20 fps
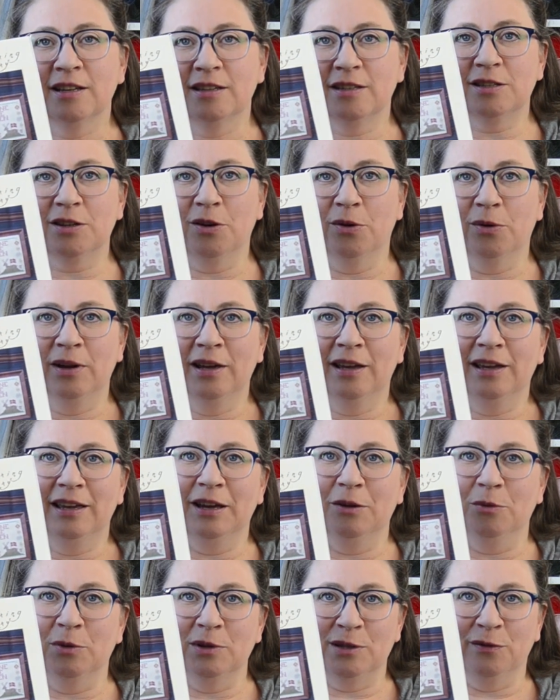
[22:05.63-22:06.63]
So
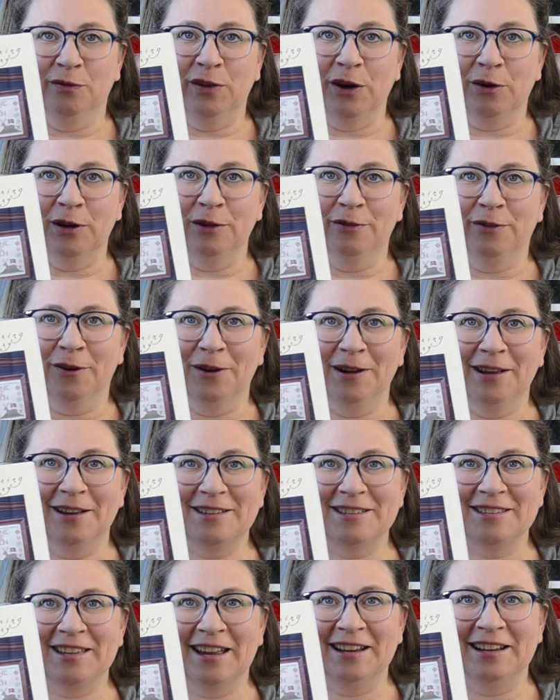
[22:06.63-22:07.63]
it was very, very
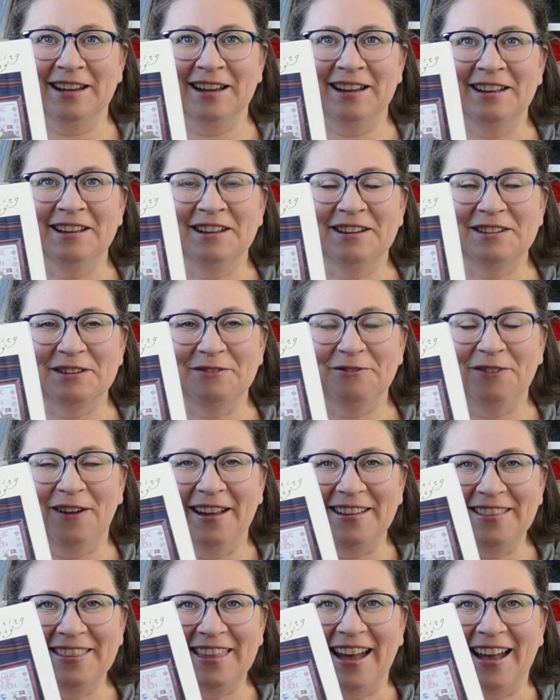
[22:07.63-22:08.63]
exciting to
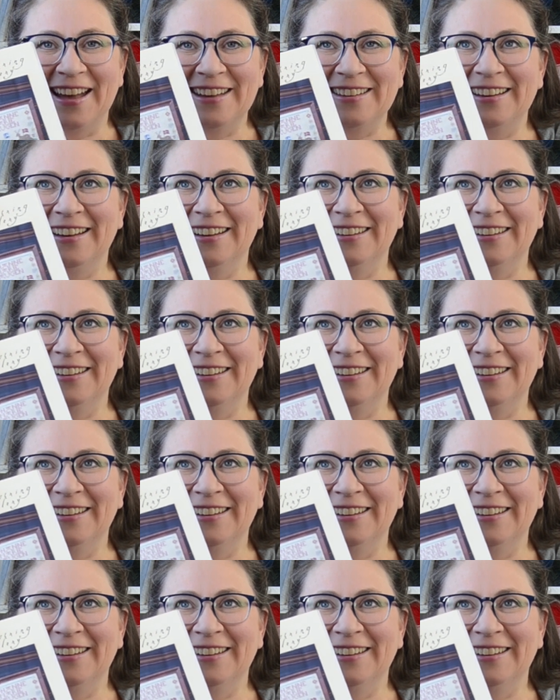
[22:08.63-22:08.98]
find that.